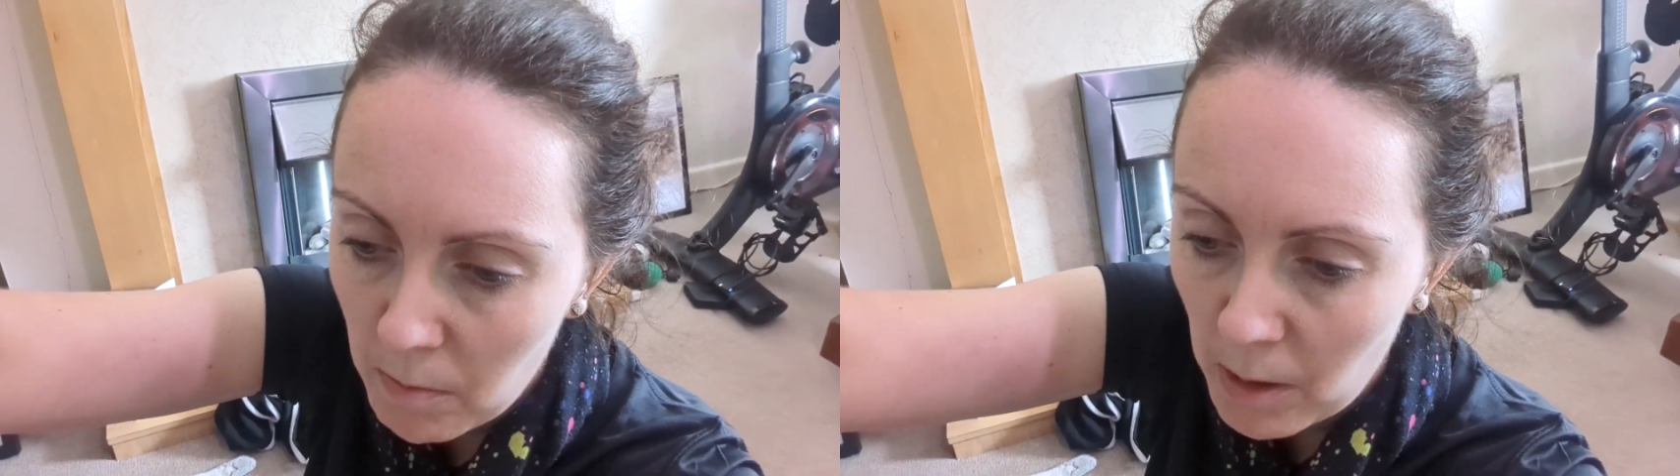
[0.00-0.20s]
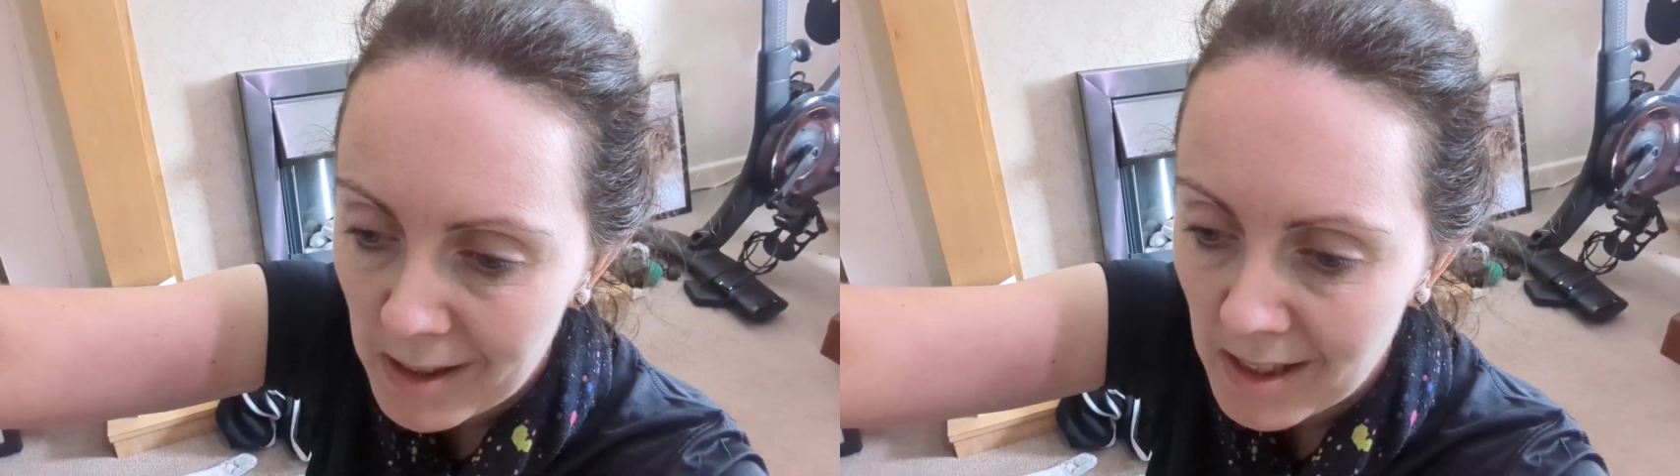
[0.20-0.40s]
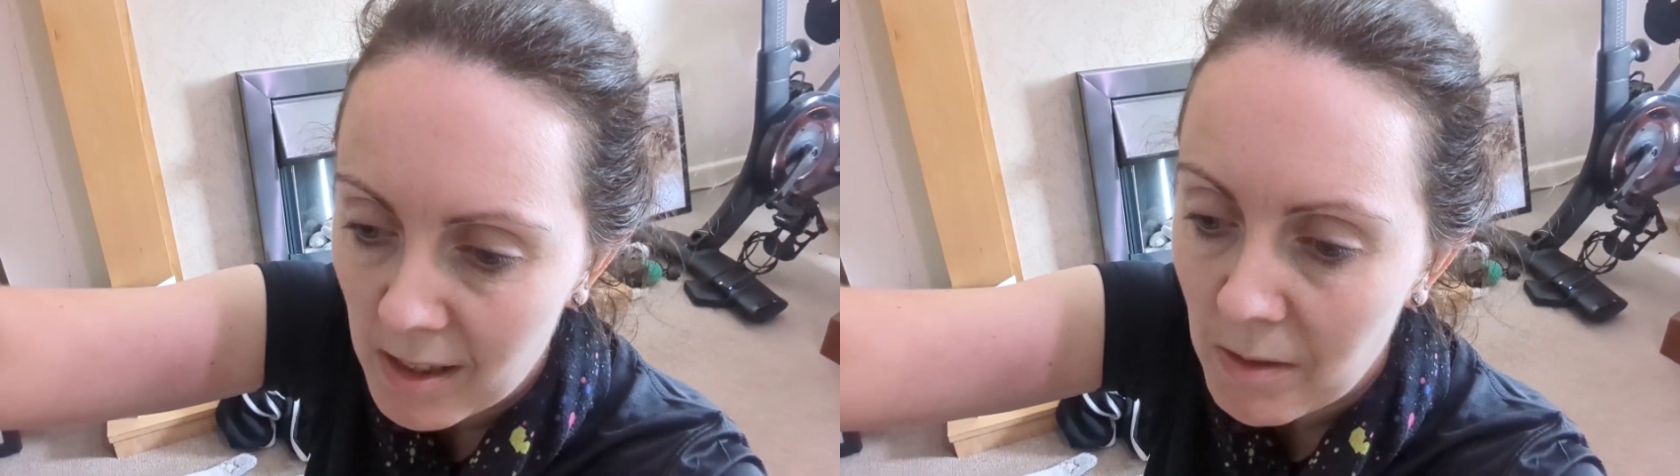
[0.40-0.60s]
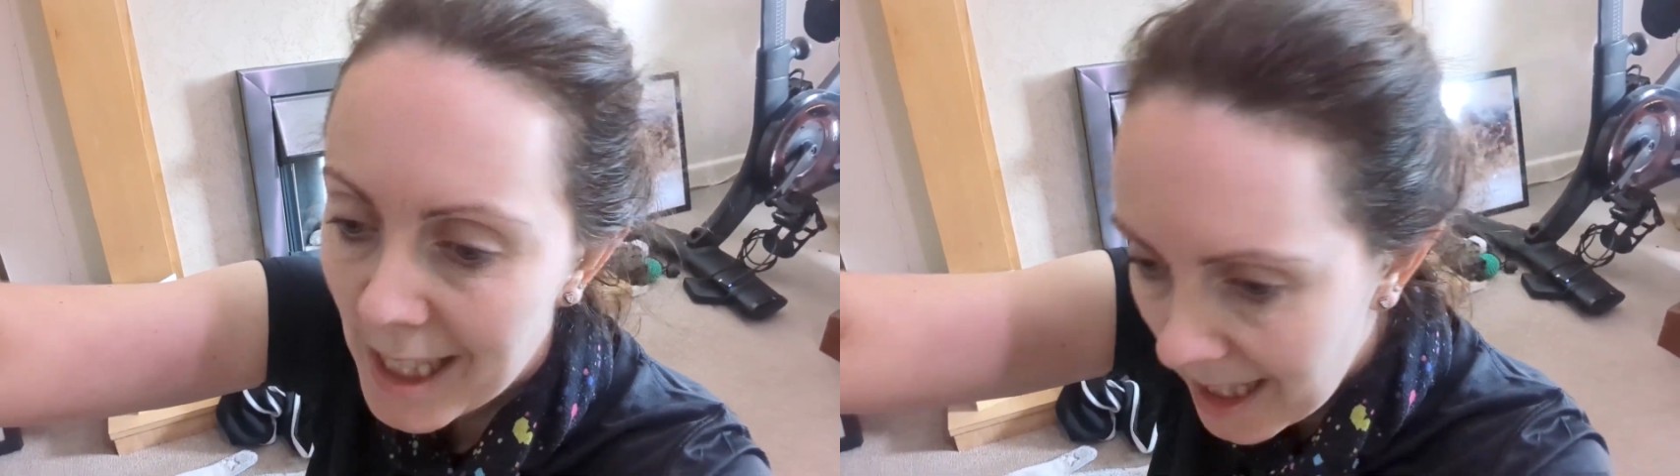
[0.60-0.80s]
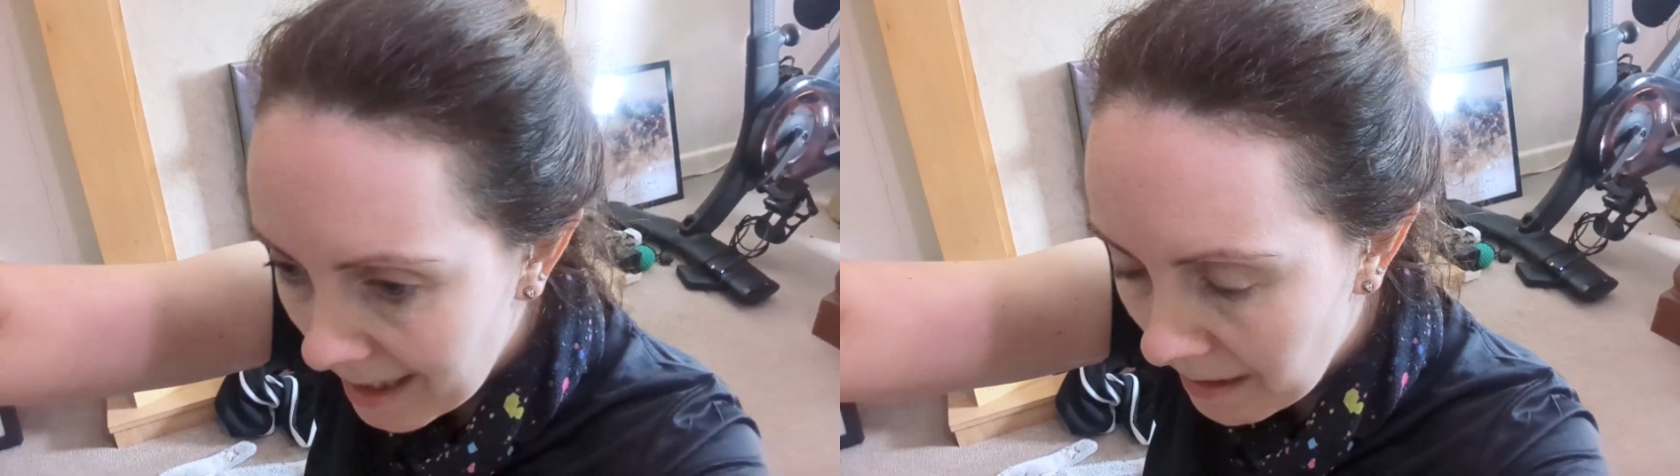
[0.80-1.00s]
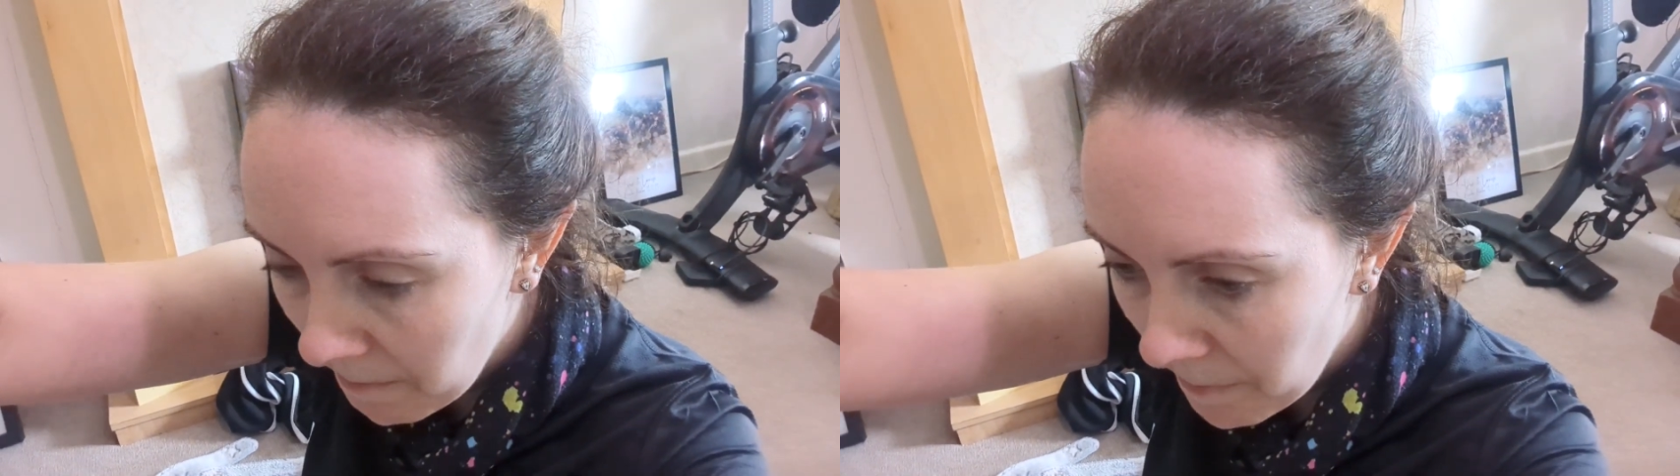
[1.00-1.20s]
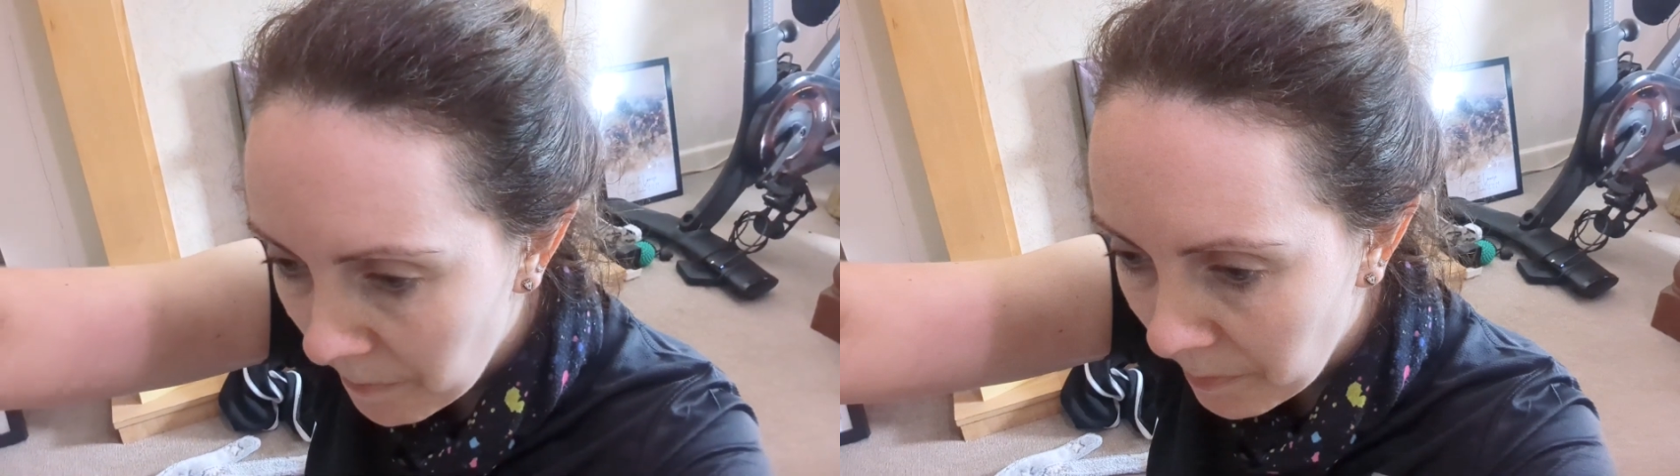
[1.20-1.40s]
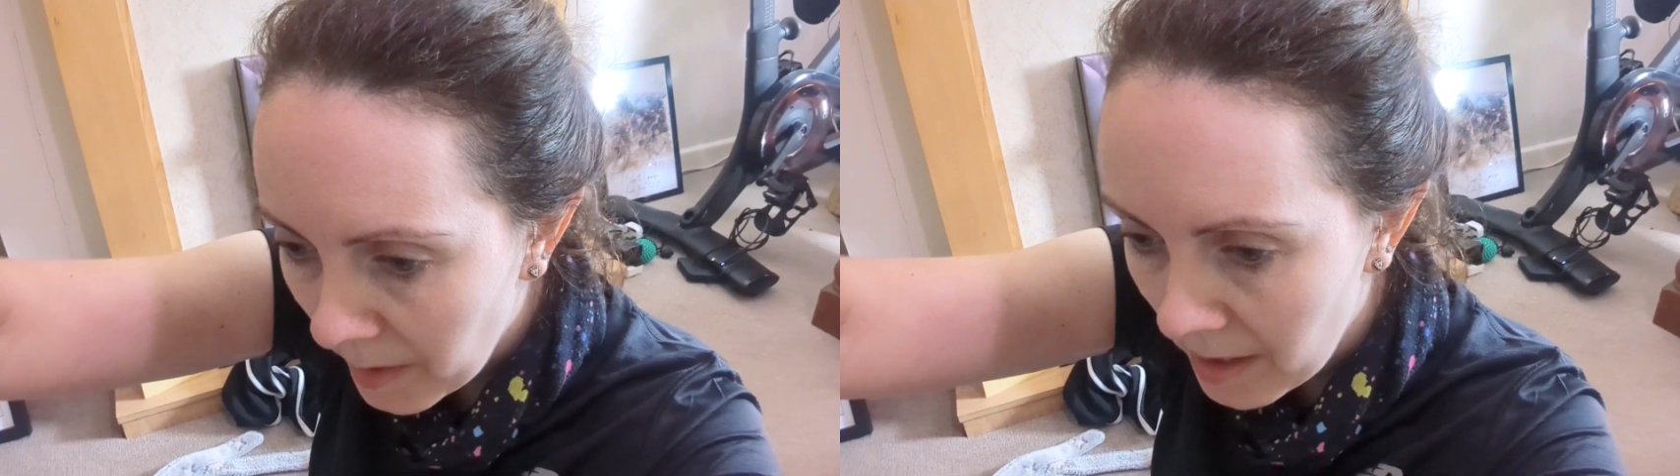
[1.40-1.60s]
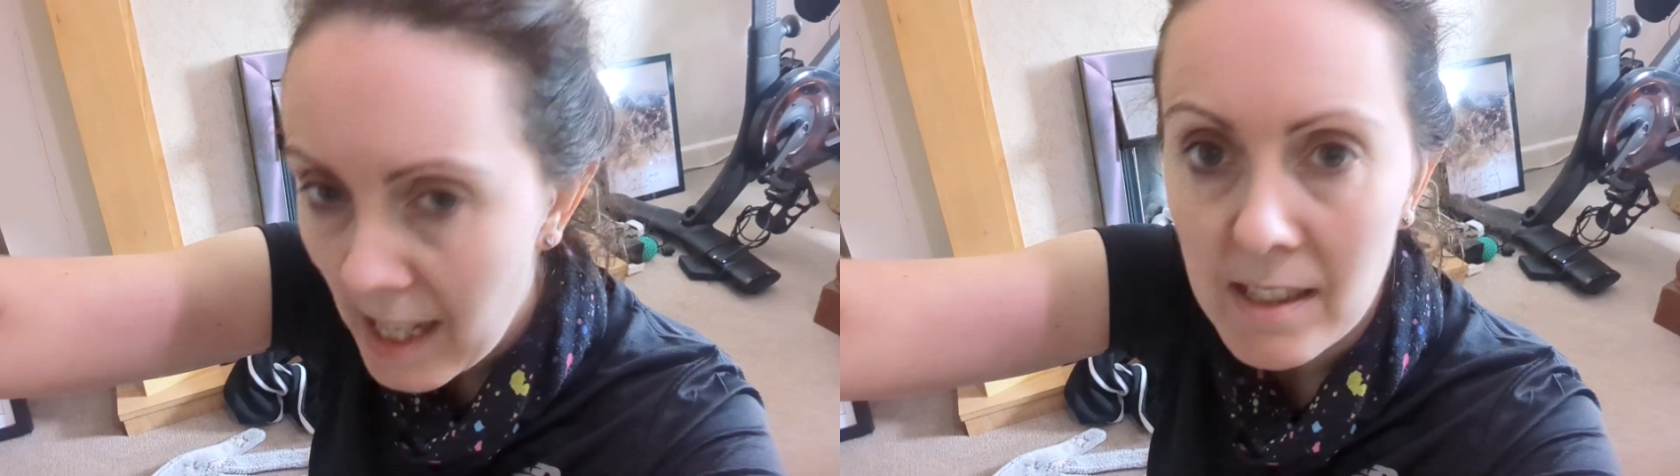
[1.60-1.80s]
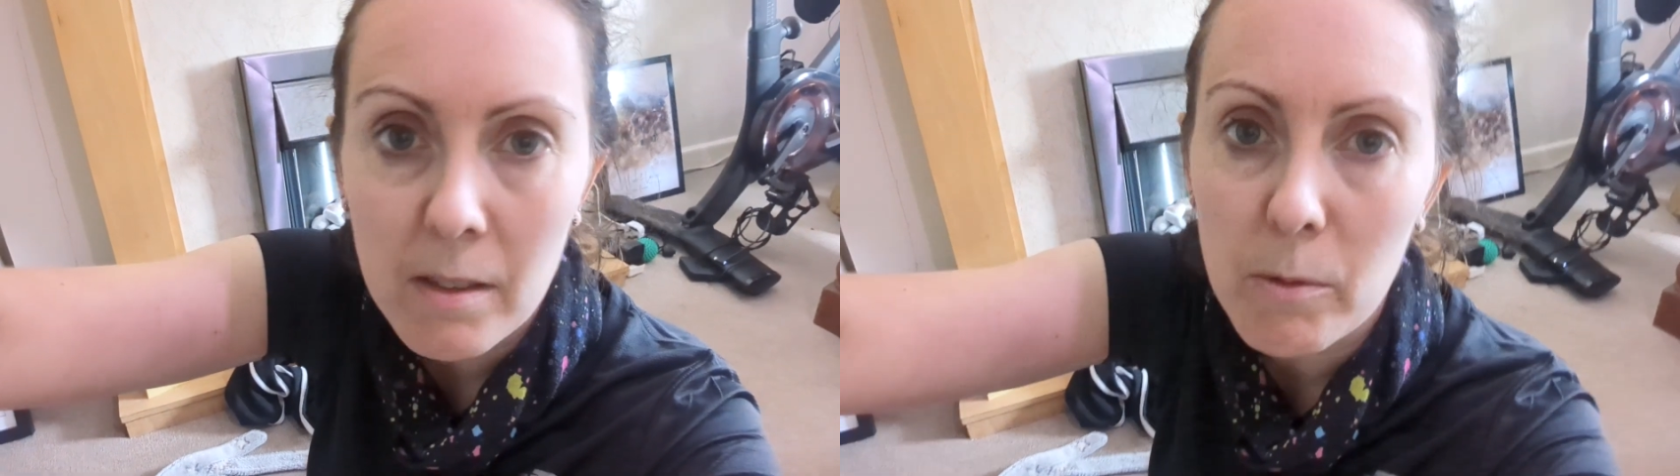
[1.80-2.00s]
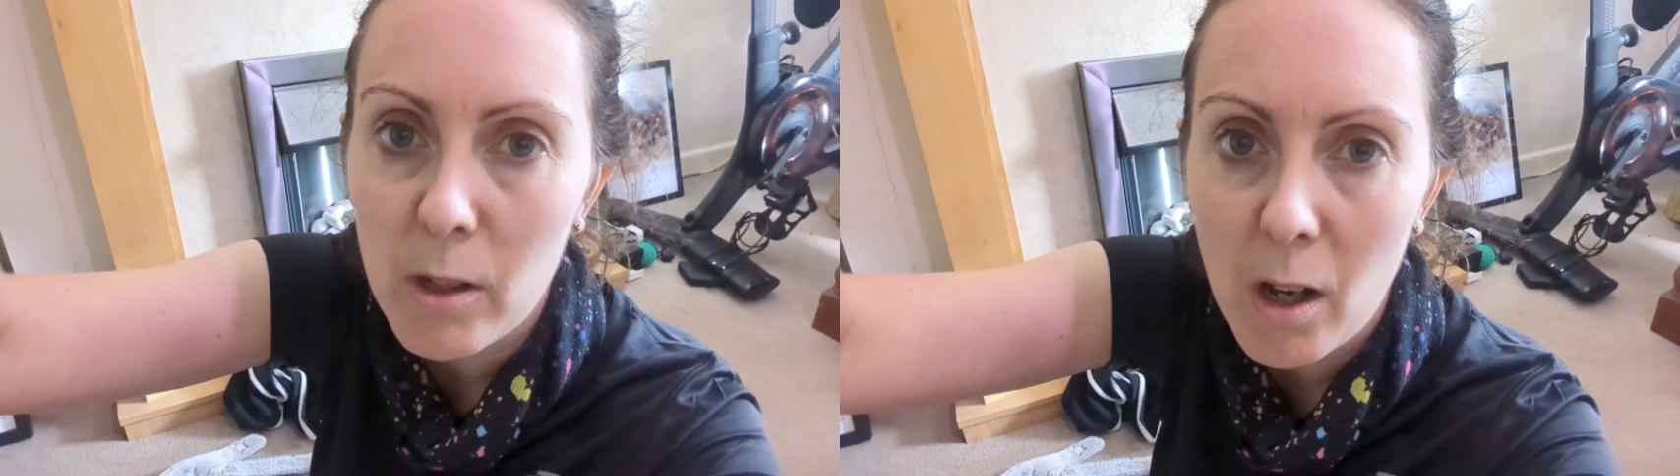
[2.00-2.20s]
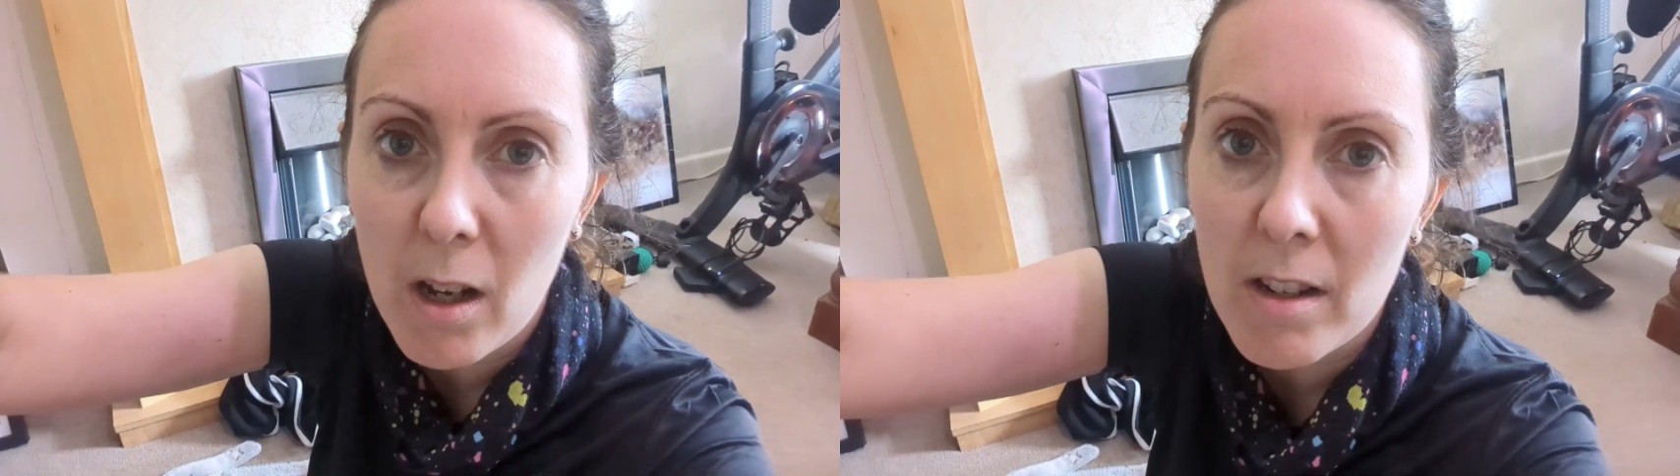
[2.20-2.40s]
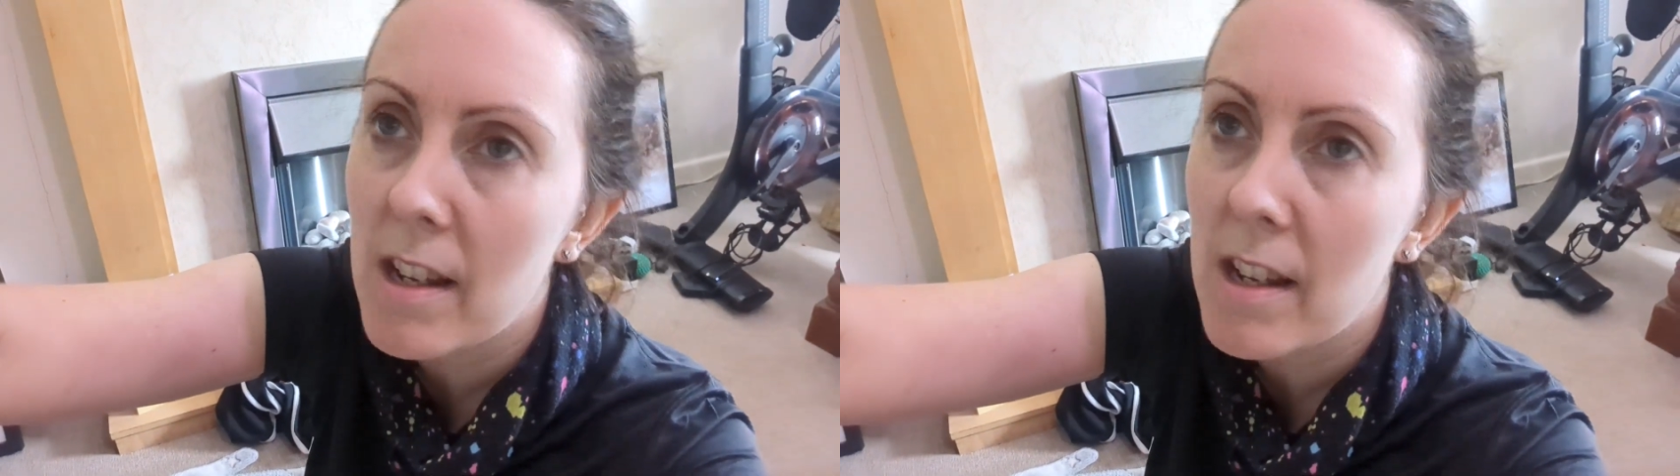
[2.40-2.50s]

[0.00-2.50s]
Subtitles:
because I still did it. Yes, it was hard.